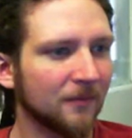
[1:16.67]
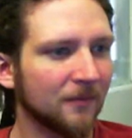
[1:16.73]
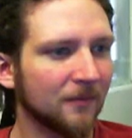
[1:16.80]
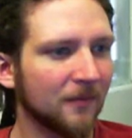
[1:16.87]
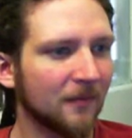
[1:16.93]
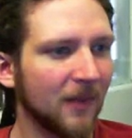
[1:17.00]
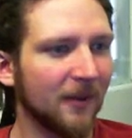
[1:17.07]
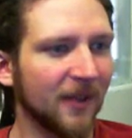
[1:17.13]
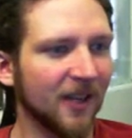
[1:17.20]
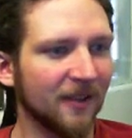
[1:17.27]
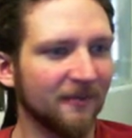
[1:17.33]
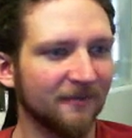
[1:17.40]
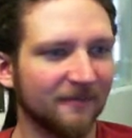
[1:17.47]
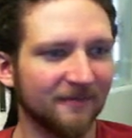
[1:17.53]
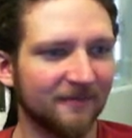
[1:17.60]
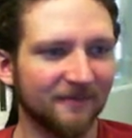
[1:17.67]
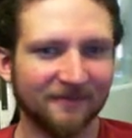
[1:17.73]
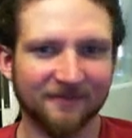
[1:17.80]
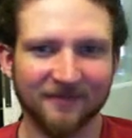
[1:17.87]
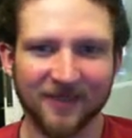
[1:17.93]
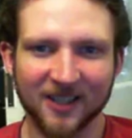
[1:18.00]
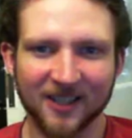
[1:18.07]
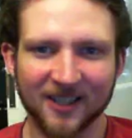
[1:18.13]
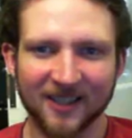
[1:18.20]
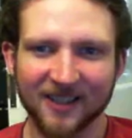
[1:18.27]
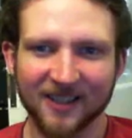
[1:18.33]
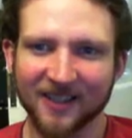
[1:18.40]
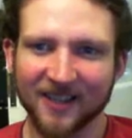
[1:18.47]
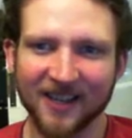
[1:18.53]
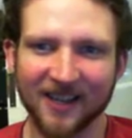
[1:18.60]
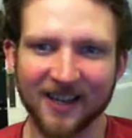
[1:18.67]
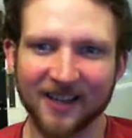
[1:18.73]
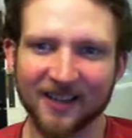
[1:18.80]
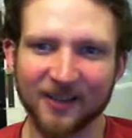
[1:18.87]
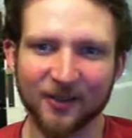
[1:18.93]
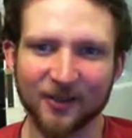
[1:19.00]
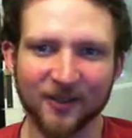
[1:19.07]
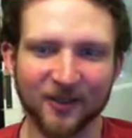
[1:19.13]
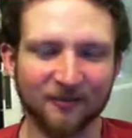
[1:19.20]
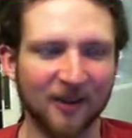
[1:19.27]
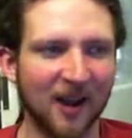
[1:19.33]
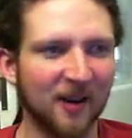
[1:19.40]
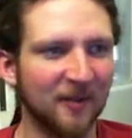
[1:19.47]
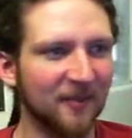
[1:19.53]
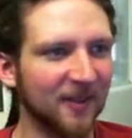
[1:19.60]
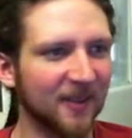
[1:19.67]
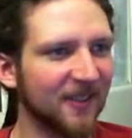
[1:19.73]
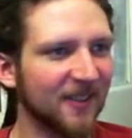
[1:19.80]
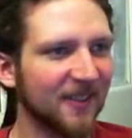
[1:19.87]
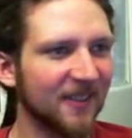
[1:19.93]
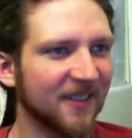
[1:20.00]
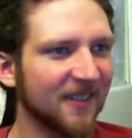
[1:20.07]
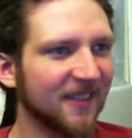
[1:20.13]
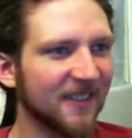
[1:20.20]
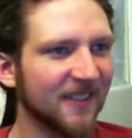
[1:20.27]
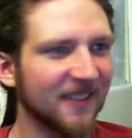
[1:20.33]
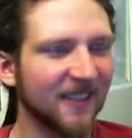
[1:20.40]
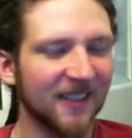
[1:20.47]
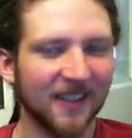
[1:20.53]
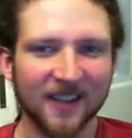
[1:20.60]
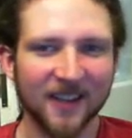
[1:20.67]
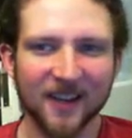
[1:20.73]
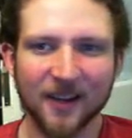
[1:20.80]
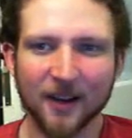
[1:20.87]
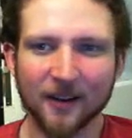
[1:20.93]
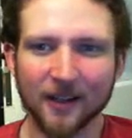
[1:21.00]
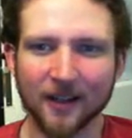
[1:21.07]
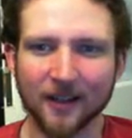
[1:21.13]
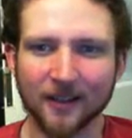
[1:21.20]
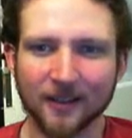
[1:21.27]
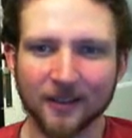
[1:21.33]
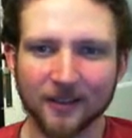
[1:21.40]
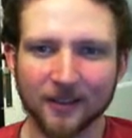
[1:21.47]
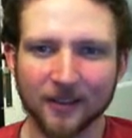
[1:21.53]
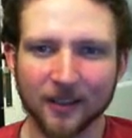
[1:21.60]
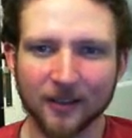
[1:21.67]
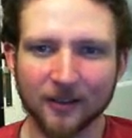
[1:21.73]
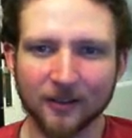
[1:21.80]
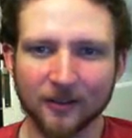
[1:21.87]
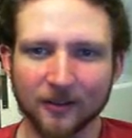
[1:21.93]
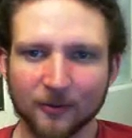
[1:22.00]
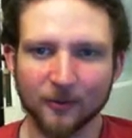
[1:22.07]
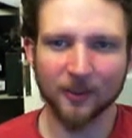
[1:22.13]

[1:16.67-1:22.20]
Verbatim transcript: There we go. Uh, the joys of randomness. Okay, so what